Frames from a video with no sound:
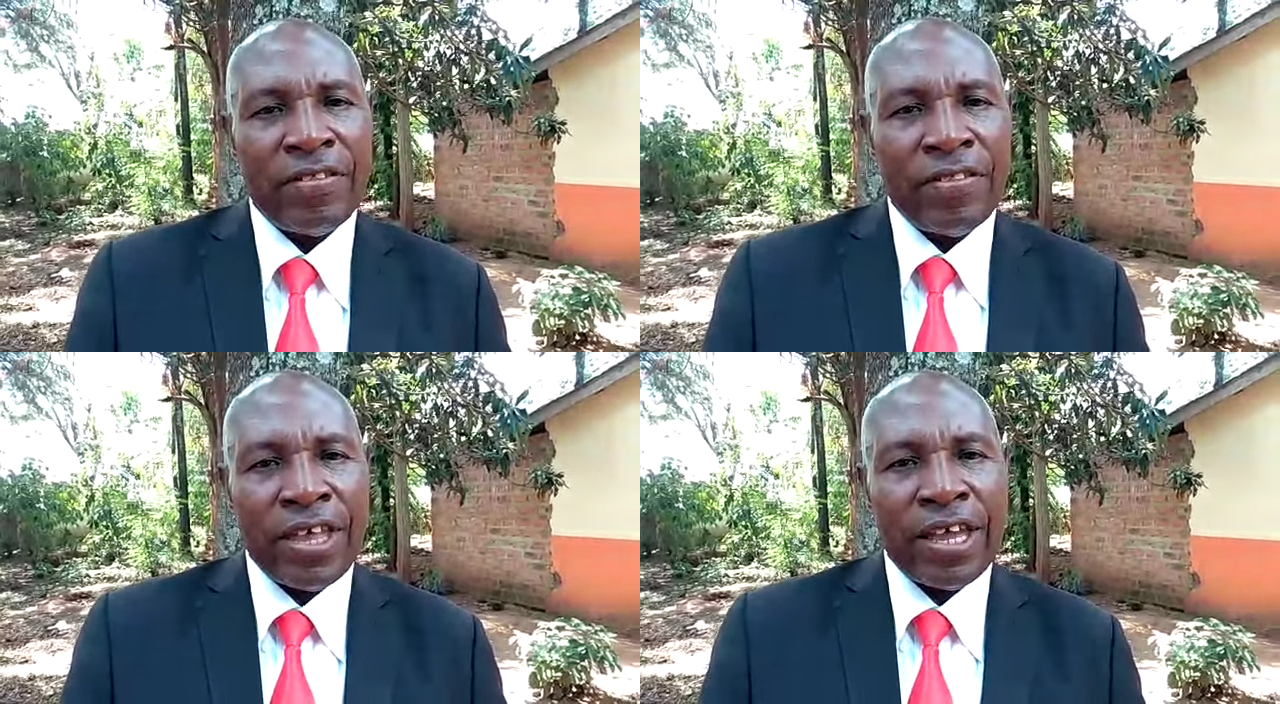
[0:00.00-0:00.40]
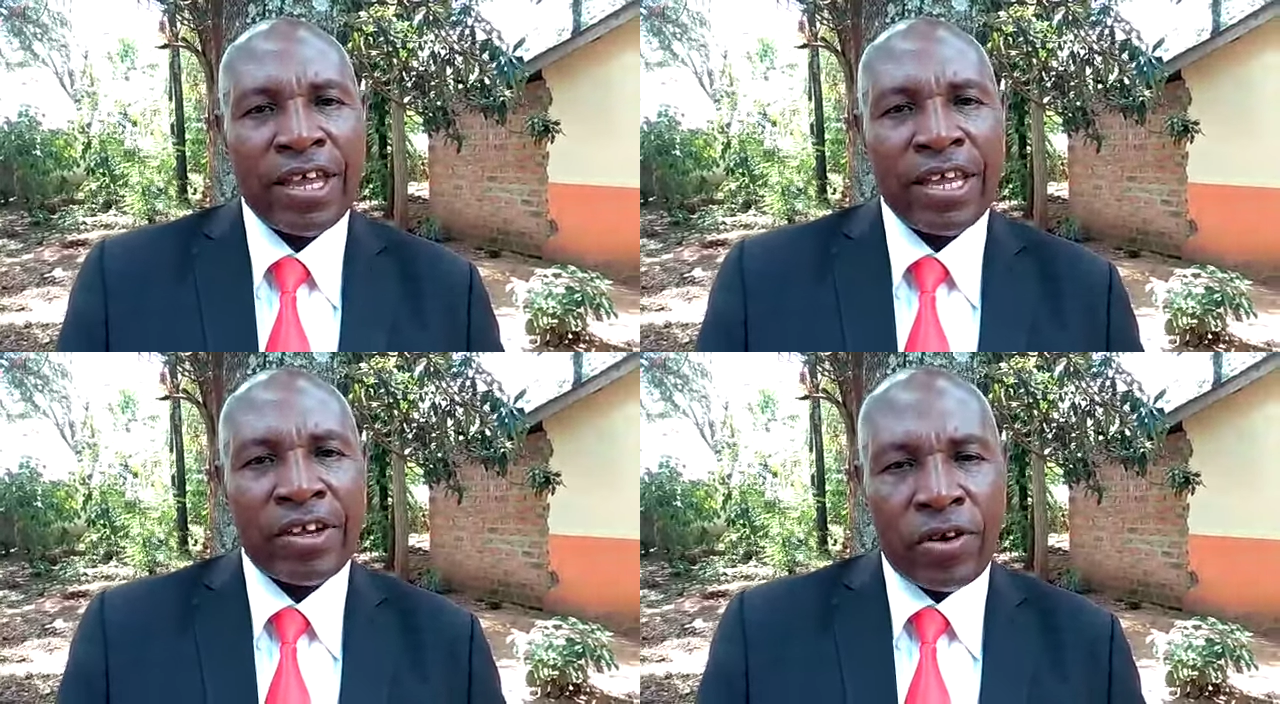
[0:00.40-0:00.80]
the
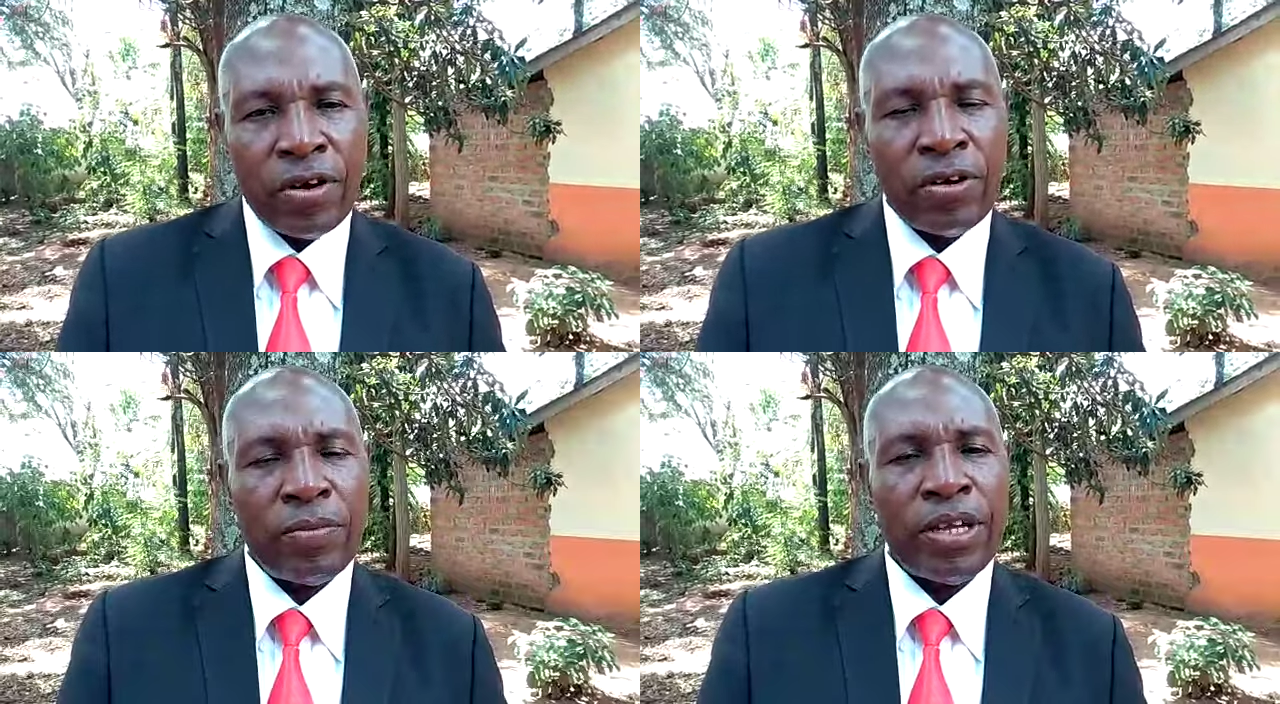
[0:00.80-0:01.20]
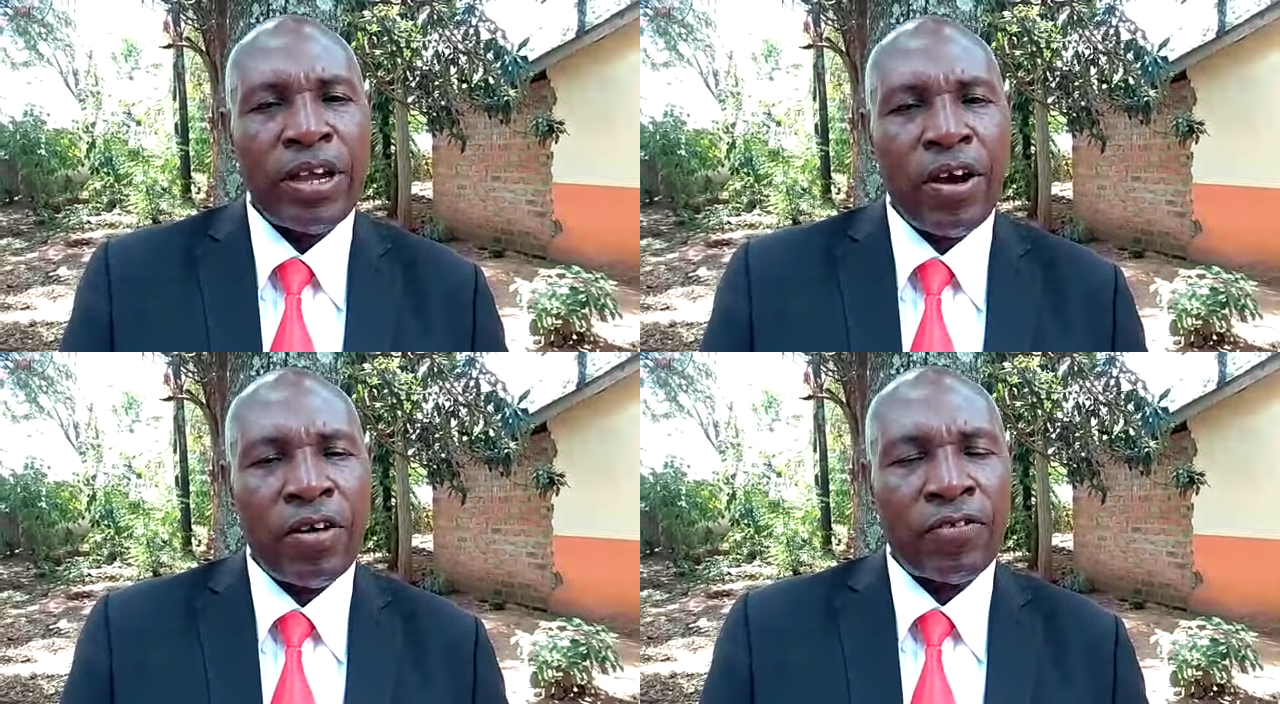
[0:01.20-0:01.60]
economy
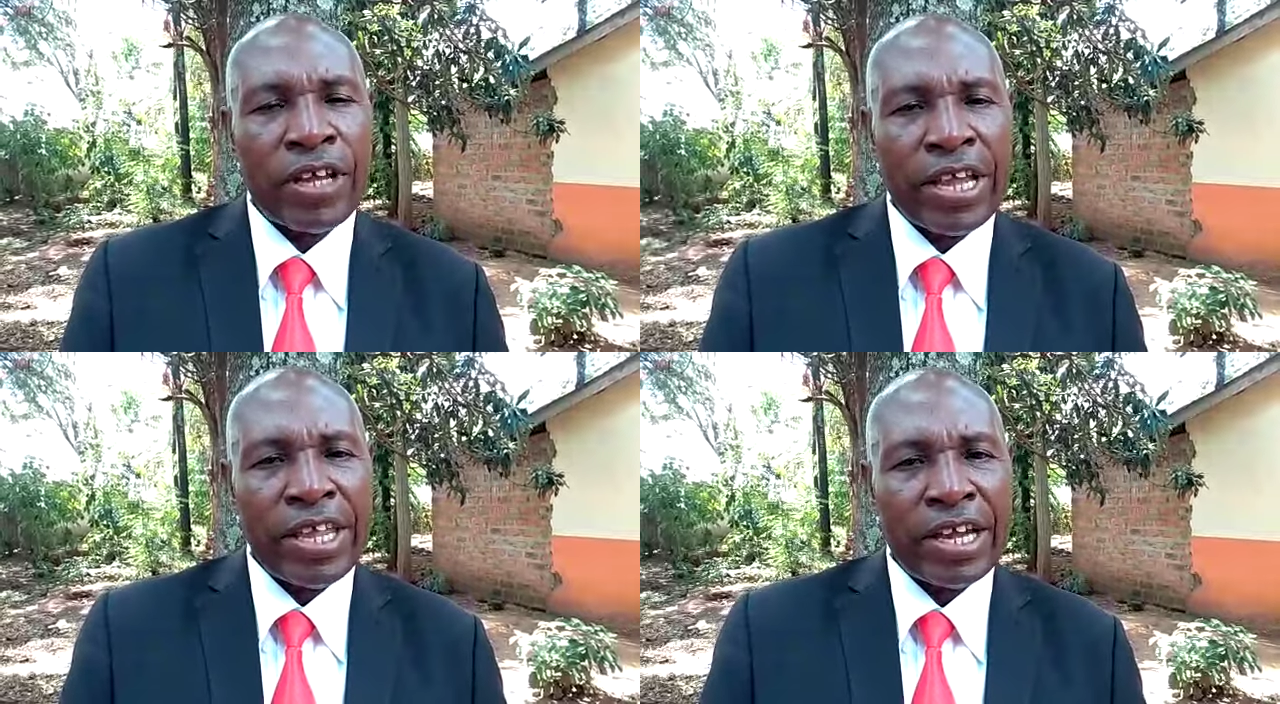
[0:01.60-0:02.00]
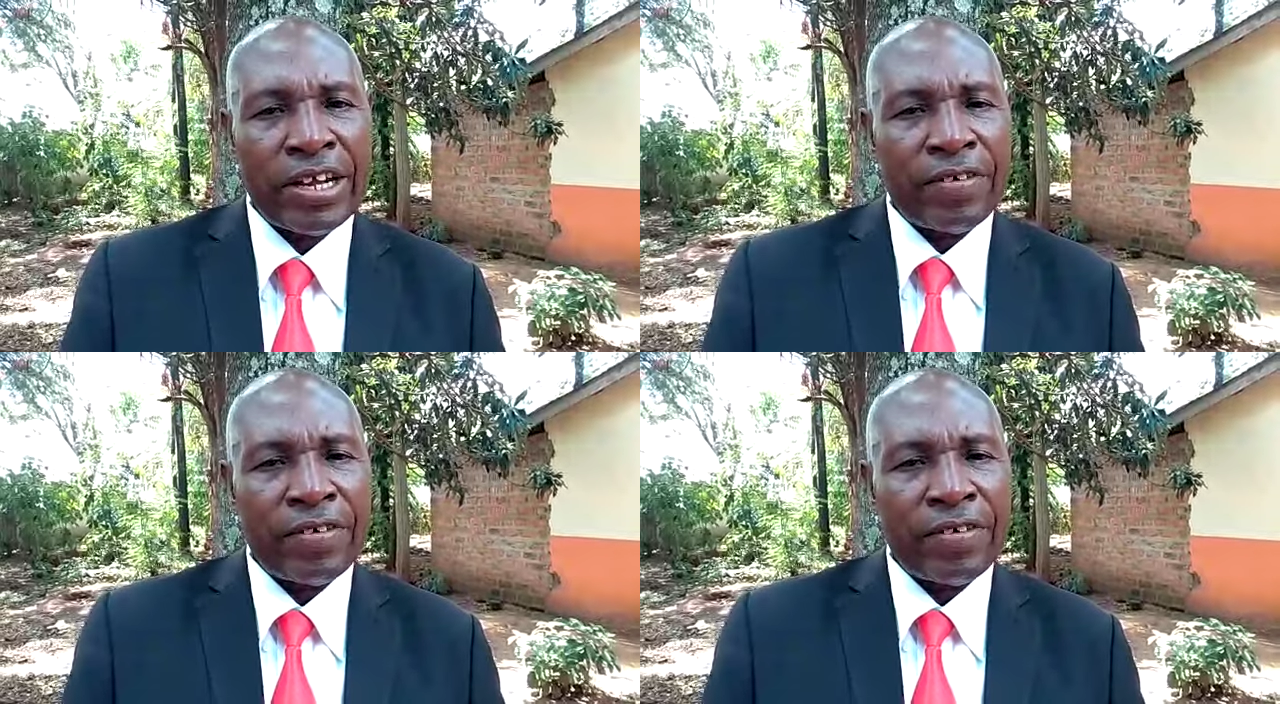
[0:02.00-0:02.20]
of Kenya.